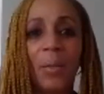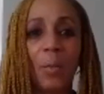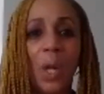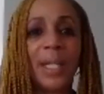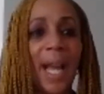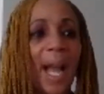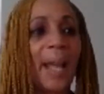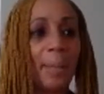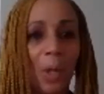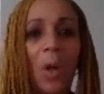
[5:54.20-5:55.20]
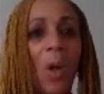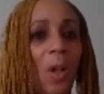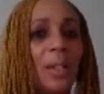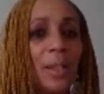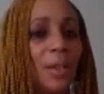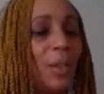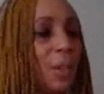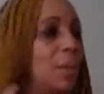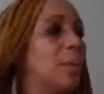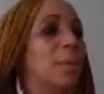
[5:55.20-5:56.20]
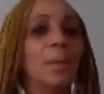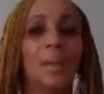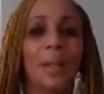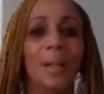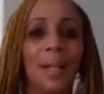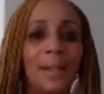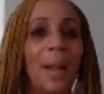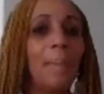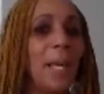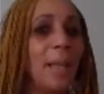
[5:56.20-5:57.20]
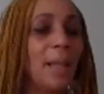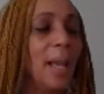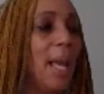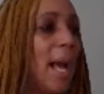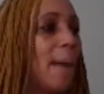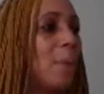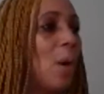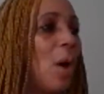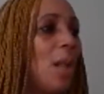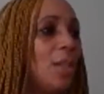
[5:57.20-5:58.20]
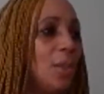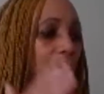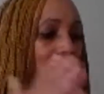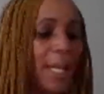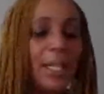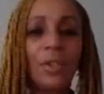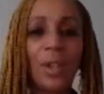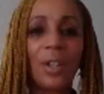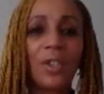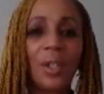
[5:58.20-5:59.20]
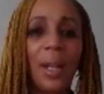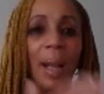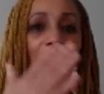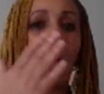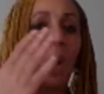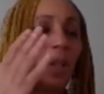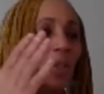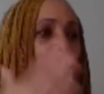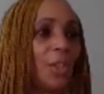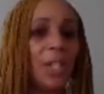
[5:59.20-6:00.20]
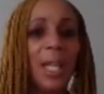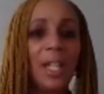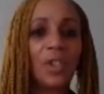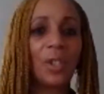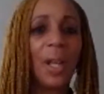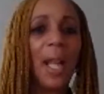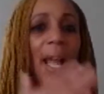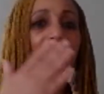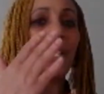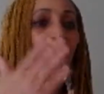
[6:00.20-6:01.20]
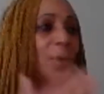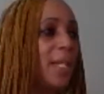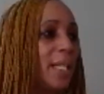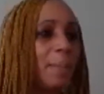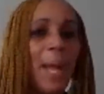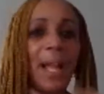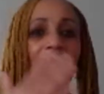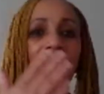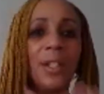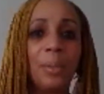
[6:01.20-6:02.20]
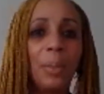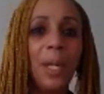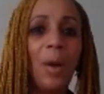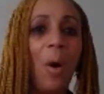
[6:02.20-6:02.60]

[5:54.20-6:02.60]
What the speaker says: what I am called to do. That's not me. I'm called to bring instruction. I'm called to teach and to inspire and to bring